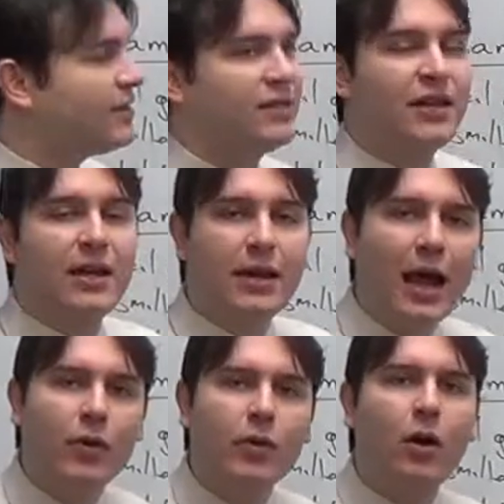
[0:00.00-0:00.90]
to say,
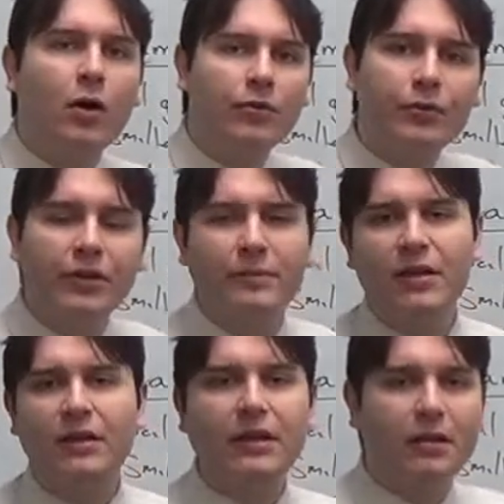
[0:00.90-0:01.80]
how are all 300
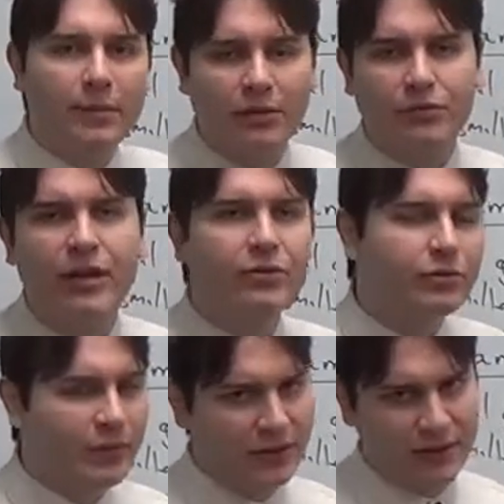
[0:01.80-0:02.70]
million
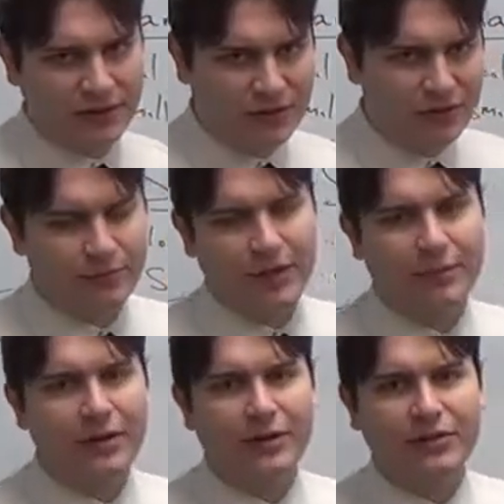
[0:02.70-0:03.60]

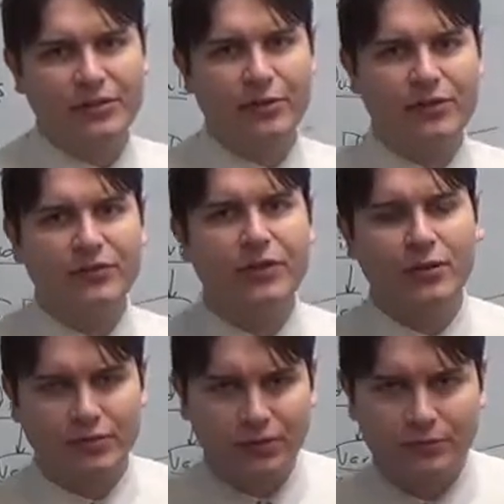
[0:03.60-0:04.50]
Americans going to
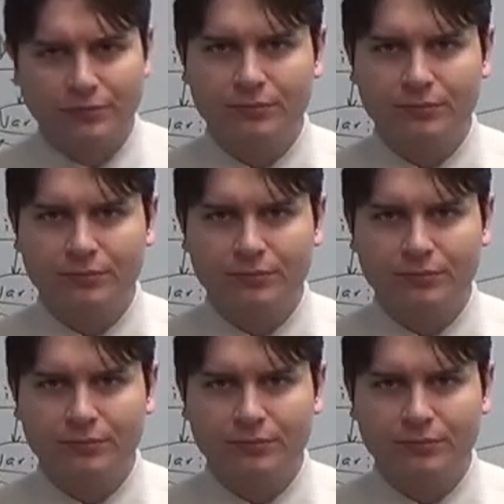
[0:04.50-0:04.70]
vote?